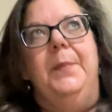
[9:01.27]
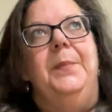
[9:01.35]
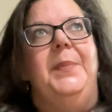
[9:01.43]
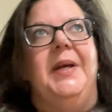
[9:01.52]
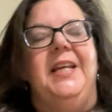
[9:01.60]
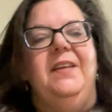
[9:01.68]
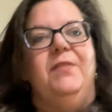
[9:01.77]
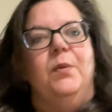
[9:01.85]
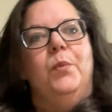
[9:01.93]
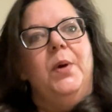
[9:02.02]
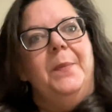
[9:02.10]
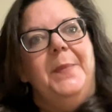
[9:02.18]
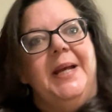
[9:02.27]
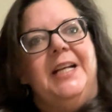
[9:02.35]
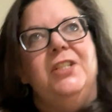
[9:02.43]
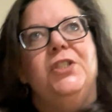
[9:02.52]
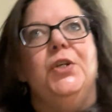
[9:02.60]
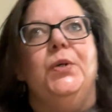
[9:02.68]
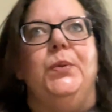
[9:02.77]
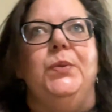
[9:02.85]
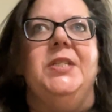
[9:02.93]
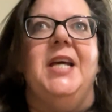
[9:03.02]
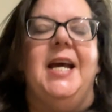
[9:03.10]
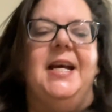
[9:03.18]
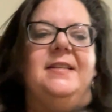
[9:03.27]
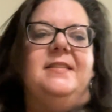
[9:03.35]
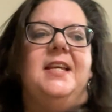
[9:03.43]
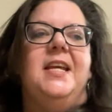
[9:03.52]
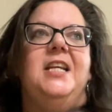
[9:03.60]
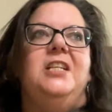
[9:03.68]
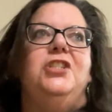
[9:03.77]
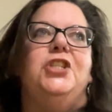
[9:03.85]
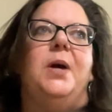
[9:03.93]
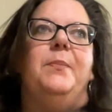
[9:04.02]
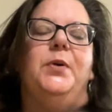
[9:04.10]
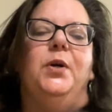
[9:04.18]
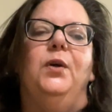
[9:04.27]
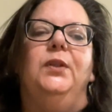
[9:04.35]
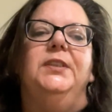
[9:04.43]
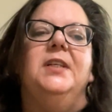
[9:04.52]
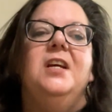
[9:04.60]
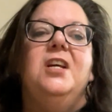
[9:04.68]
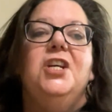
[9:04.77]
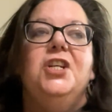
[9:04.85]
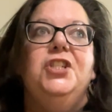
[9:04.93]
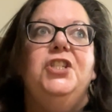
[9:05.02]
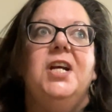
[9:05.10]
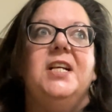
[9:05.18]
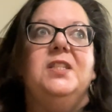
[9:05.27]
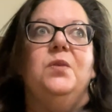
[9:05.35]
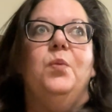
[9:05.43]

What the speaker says: Becky from What Beck Sews has a shop called Jazz and